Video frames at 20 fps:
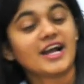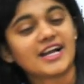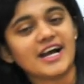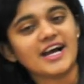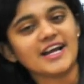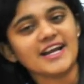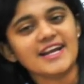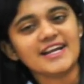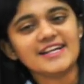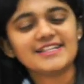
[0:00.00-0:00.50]

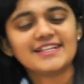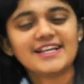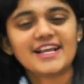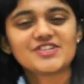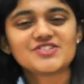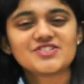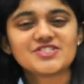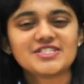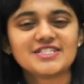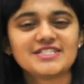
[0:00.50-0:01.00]
Current
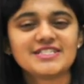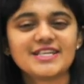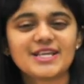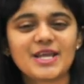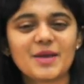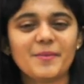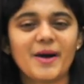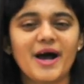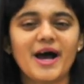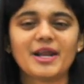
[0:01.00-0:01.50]
electricity
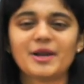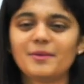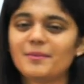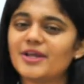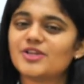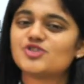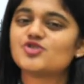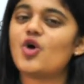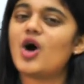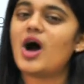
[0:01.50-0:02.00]
ke baare
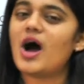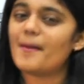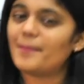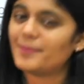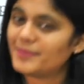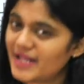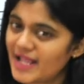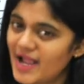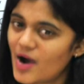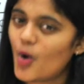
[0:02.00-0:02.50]
mein jo
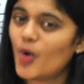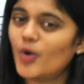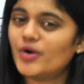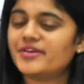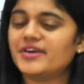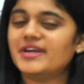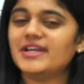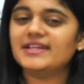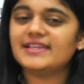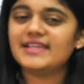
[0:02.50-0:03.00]
aapne
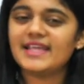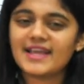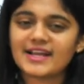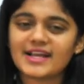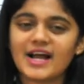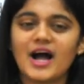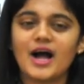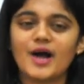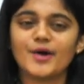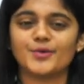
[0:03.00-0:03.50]
already
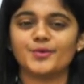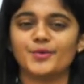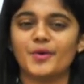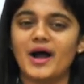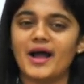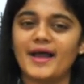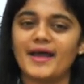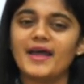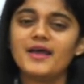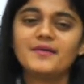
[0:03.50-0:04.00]
dekha
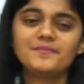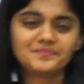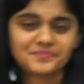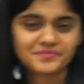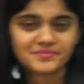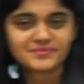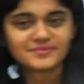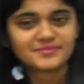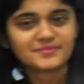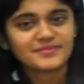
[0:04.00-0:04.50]
hua hai,
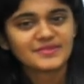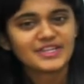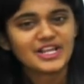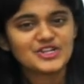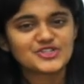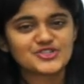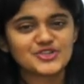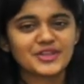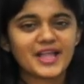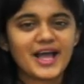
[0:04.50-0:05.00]

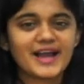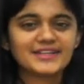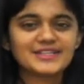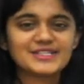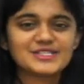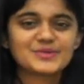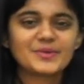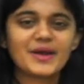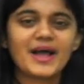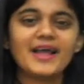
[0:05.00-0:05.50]
so that
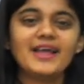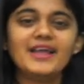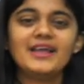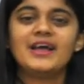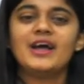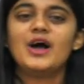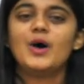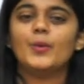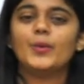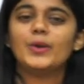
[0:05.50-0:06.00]
is why
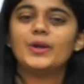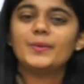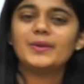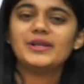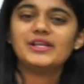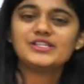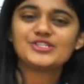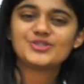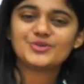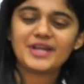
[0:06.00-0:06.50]
we
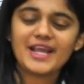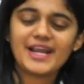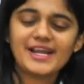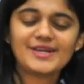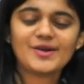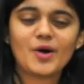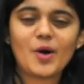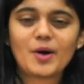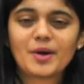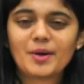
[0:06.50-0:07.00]
will today
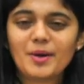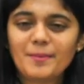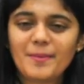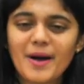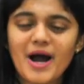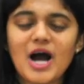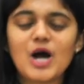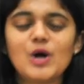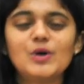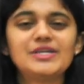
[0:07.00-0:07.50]
talk
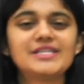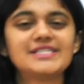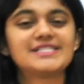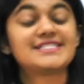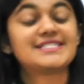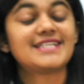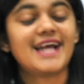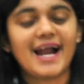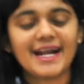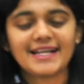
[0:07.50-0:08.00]
about
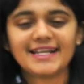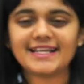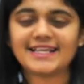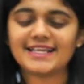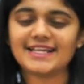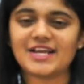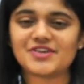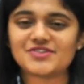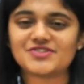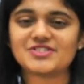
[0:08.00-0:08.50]

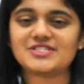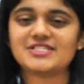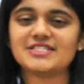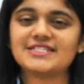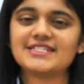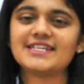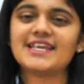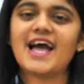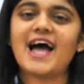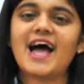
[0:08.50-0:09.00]
static
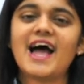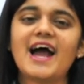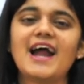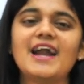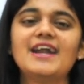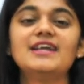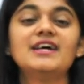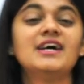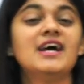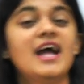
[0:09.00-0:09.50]
electricity
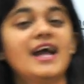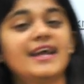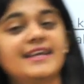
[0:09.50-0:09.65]
and